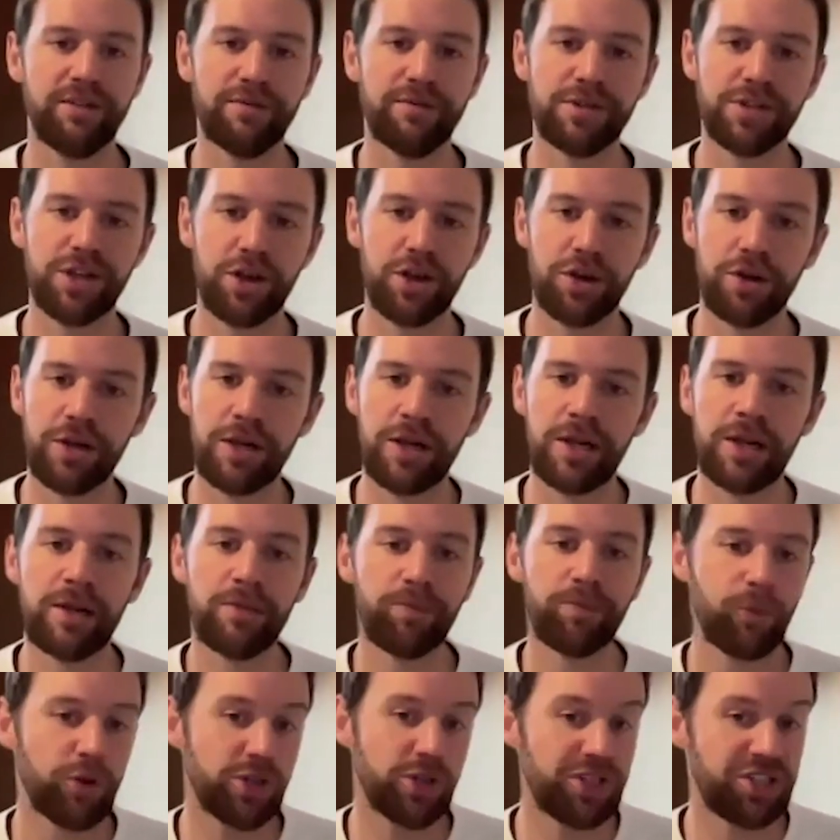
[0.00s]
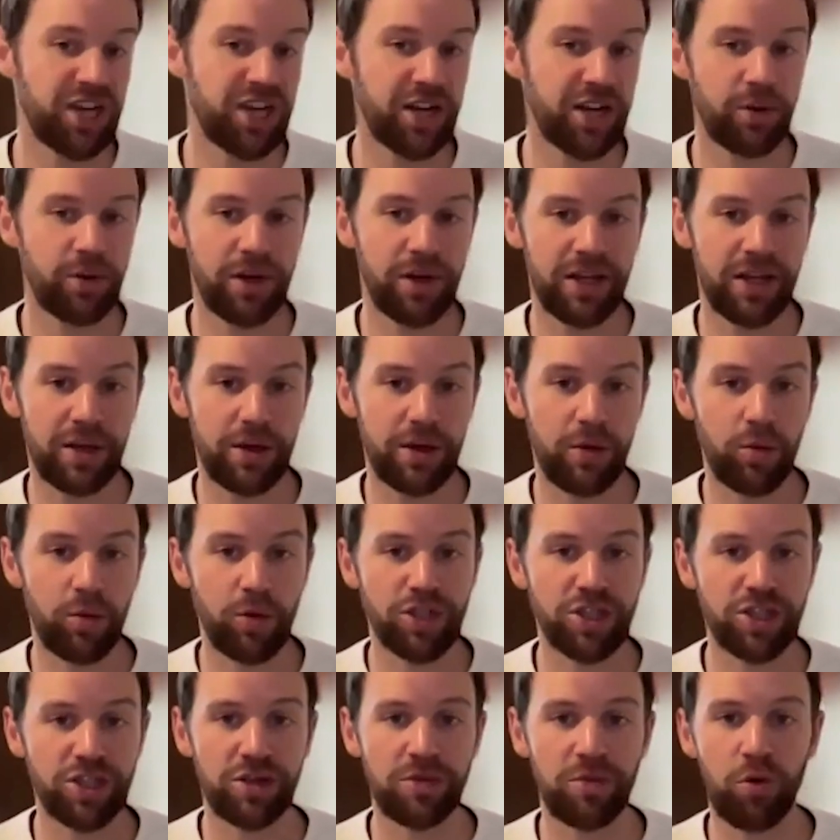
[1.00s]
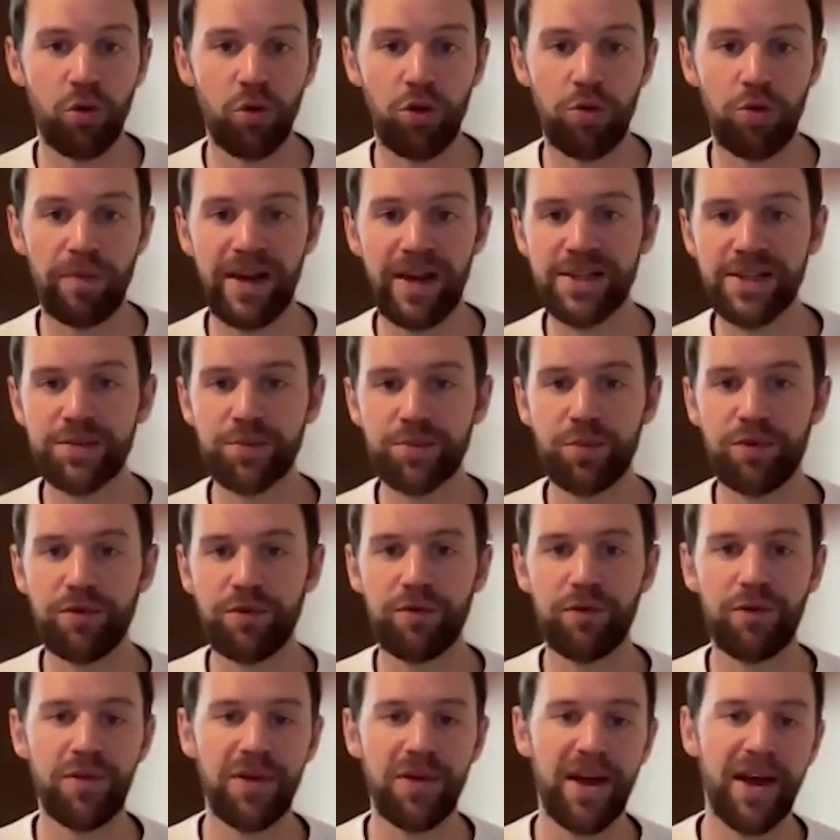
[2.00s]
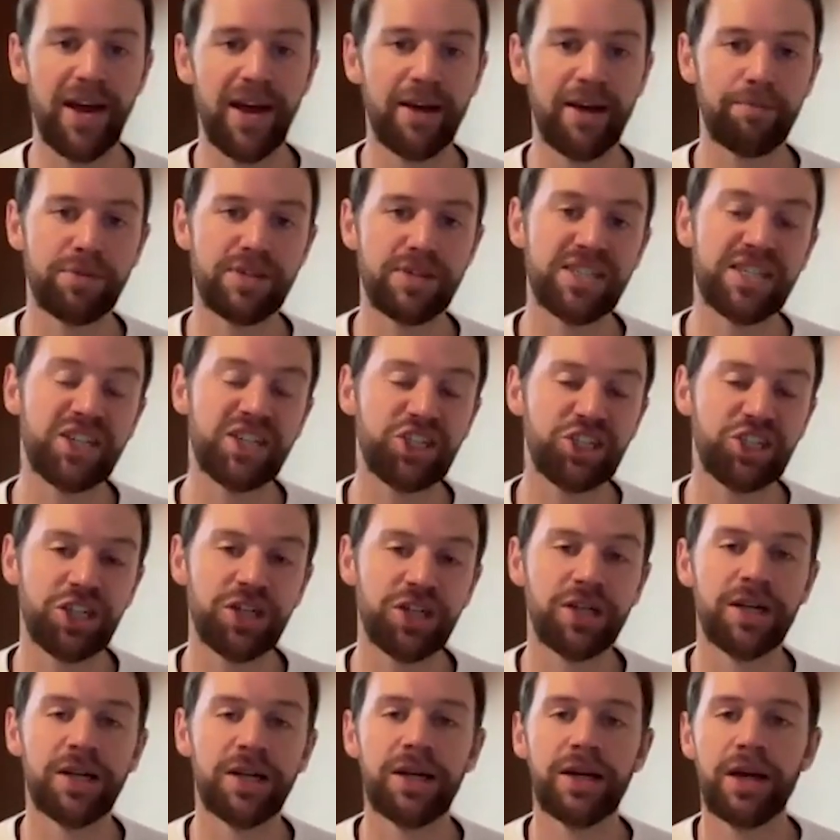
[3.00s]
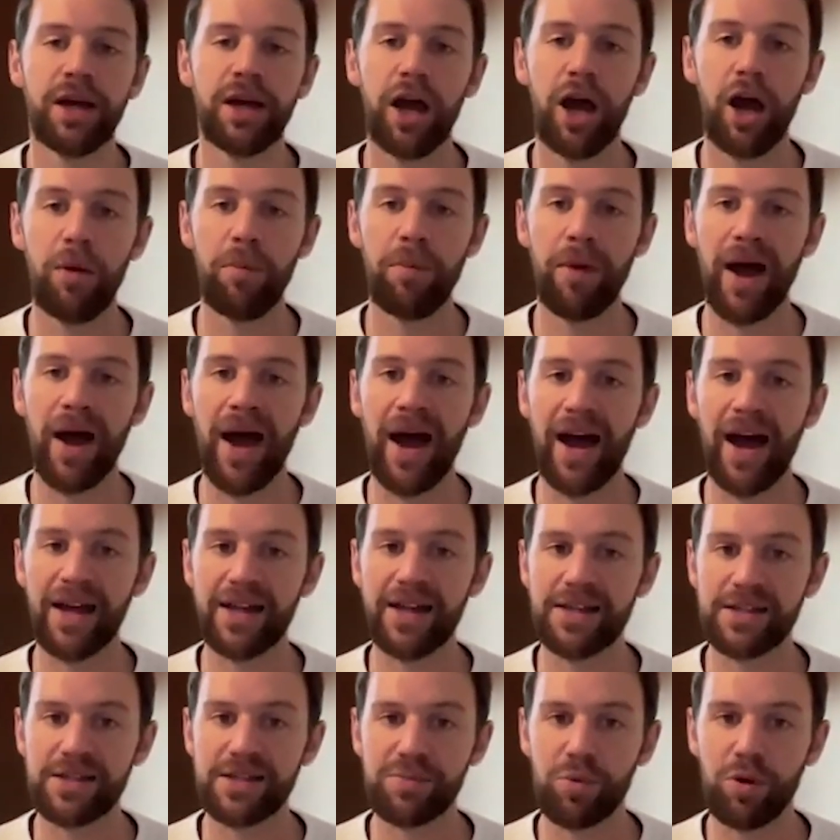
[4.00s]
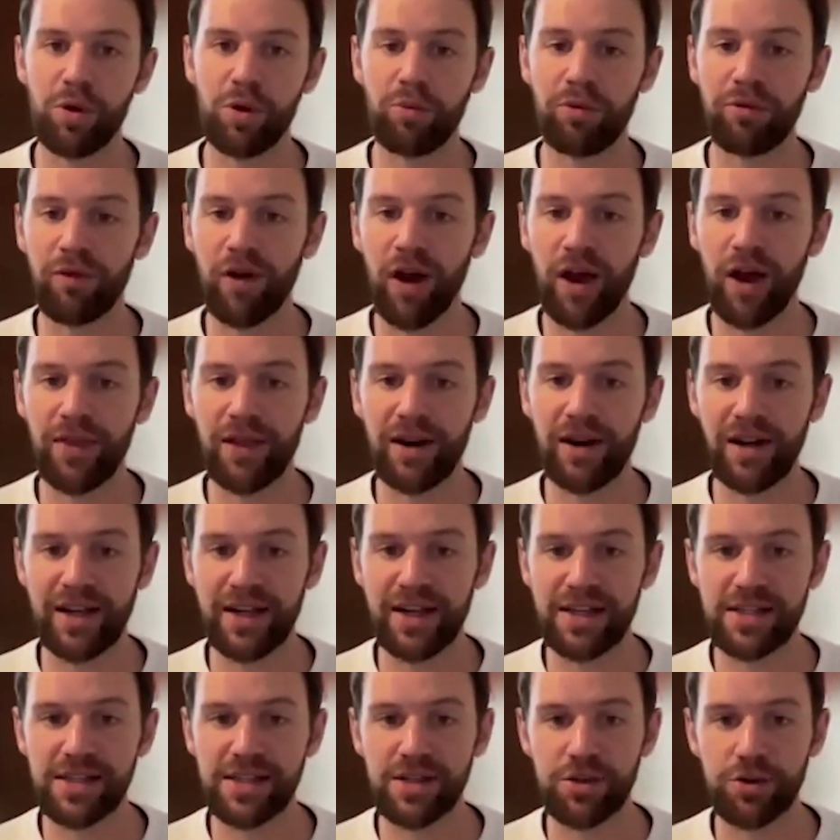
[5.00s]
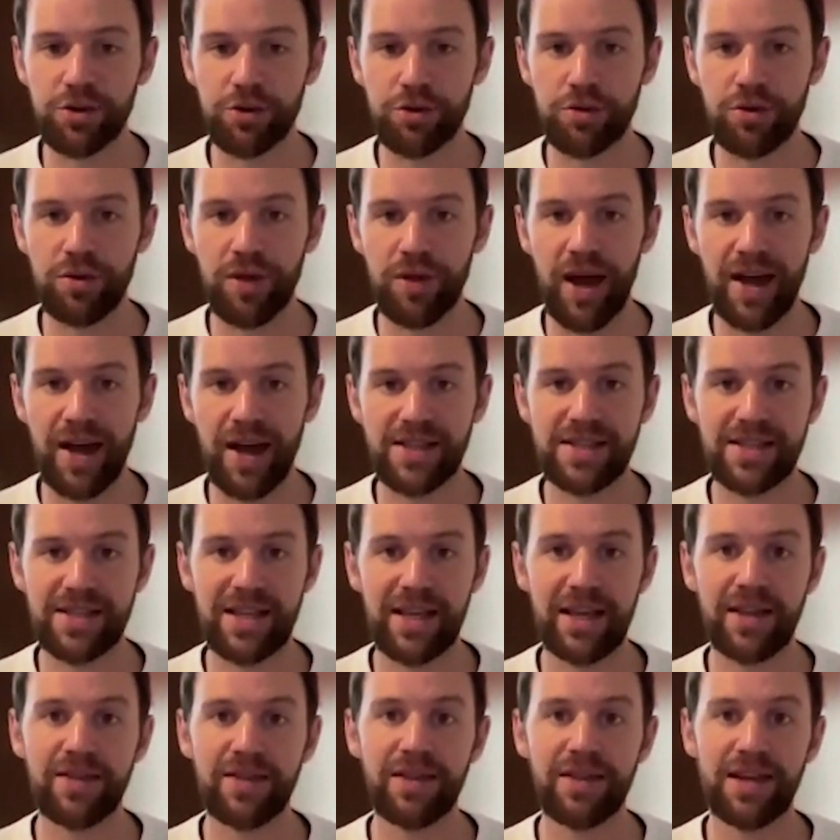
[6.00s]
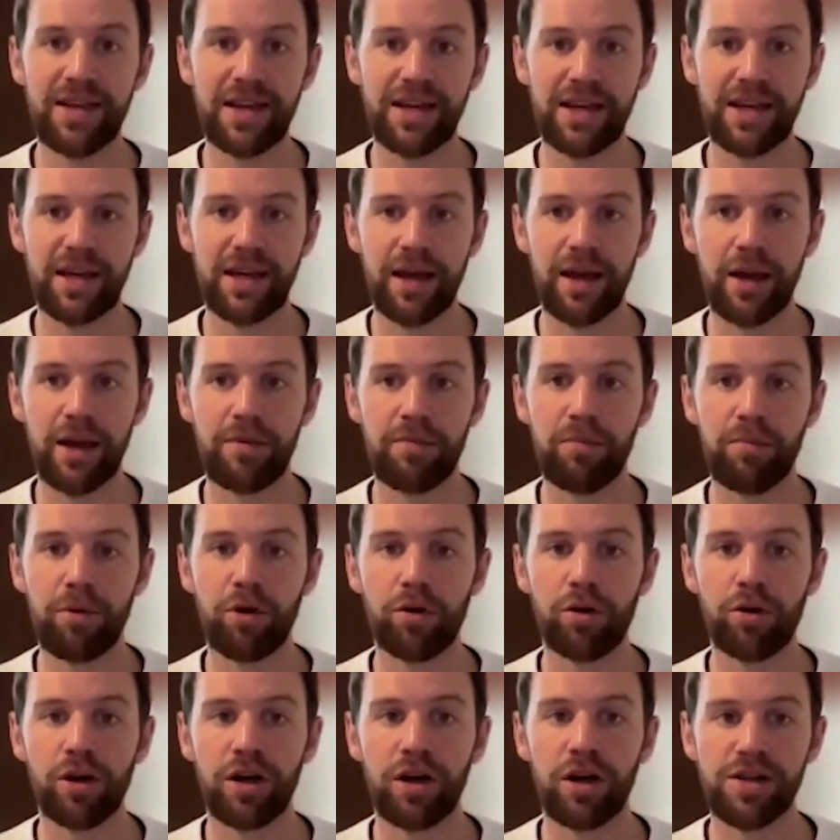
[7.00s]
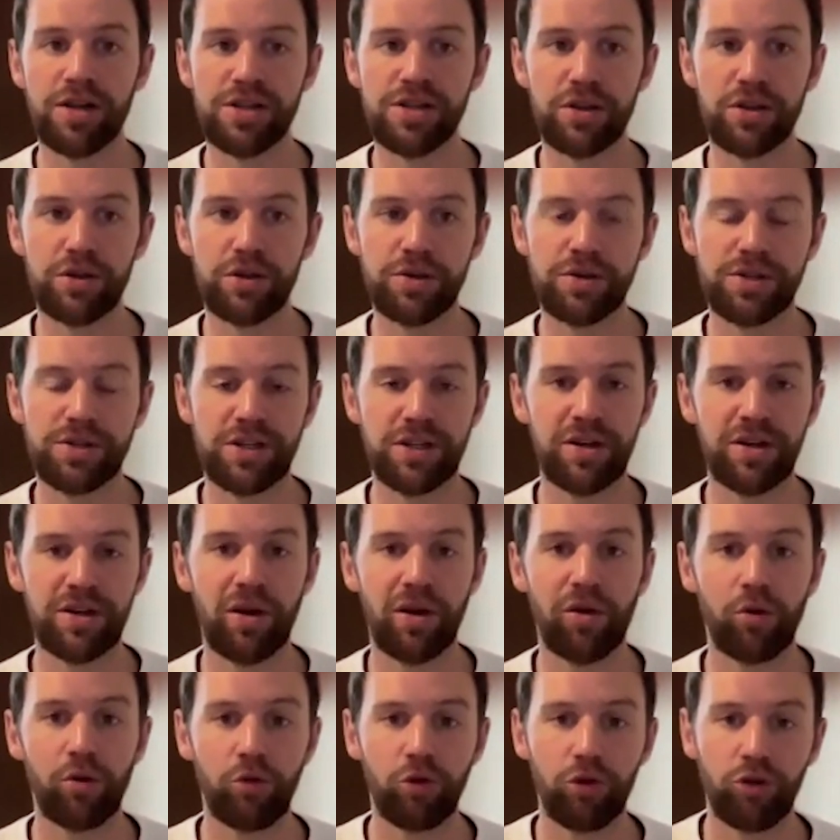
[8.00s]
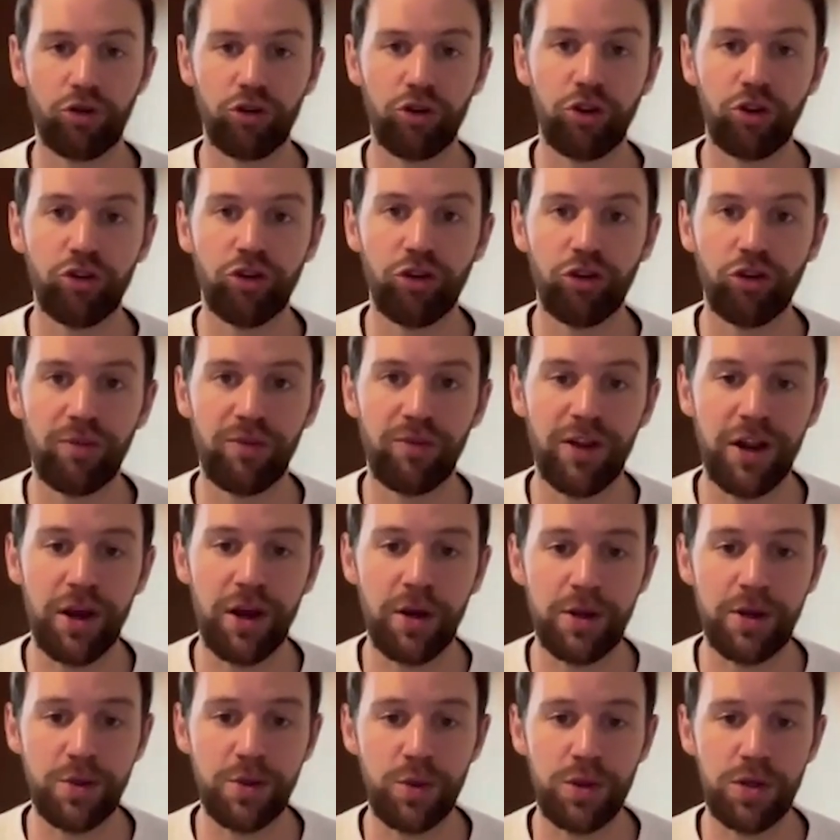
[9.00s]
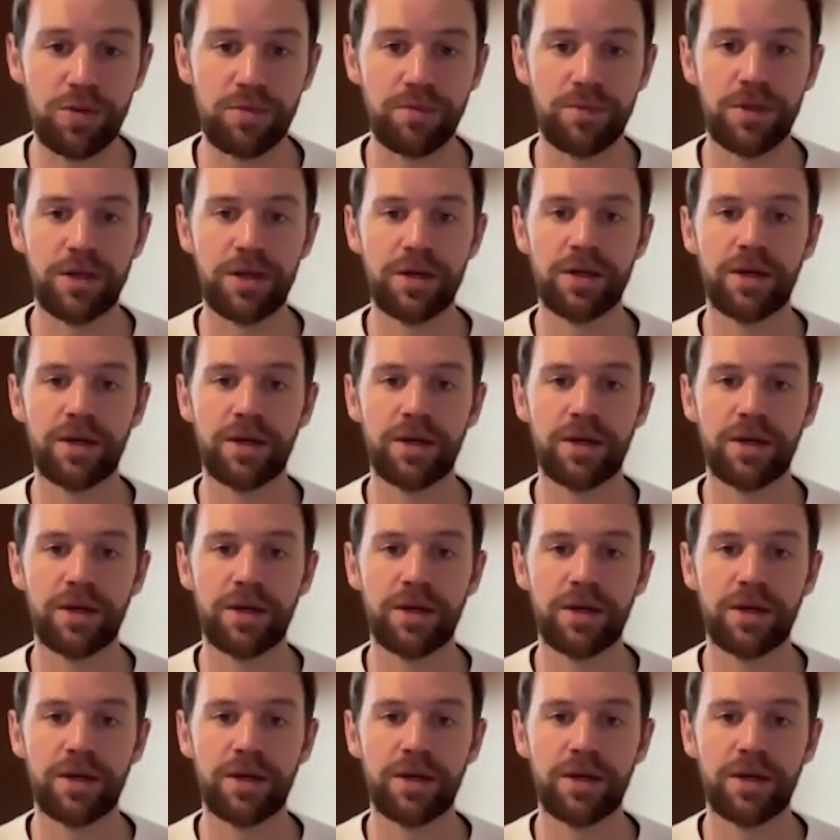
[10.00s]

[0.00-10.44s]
So genuinely wish them all the best with their petition, and we'll provide the link to that in the podcast notes and on the YouTube video as well.